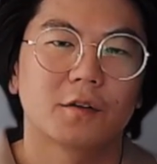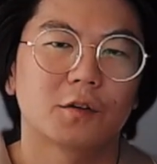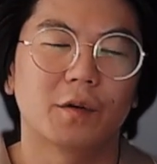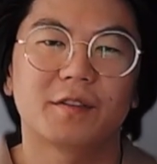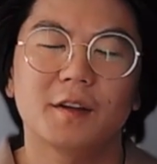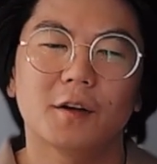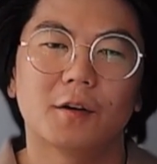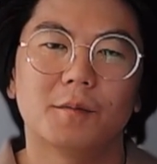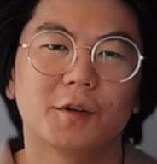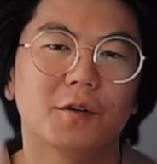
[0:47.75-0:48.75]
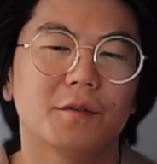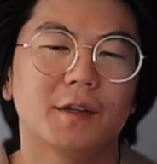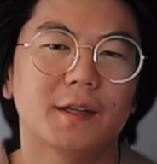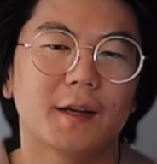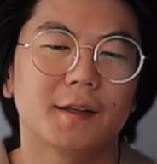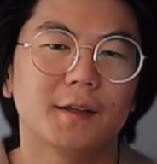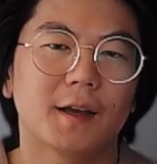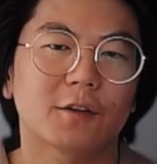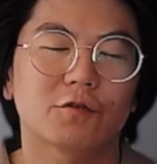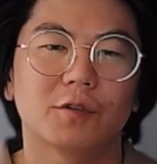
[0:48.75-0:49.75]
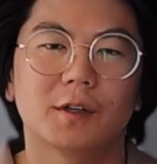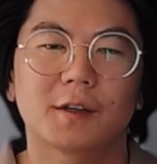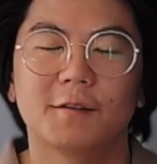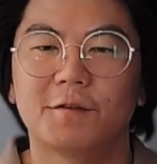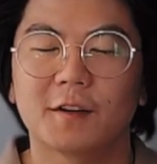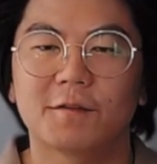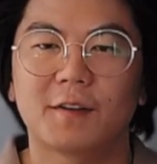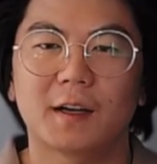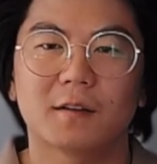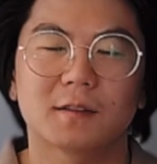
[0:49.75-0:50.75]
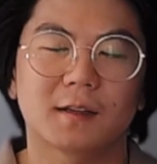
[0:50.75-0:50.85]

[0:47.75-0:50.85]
So with Deno, we don't need any extra config files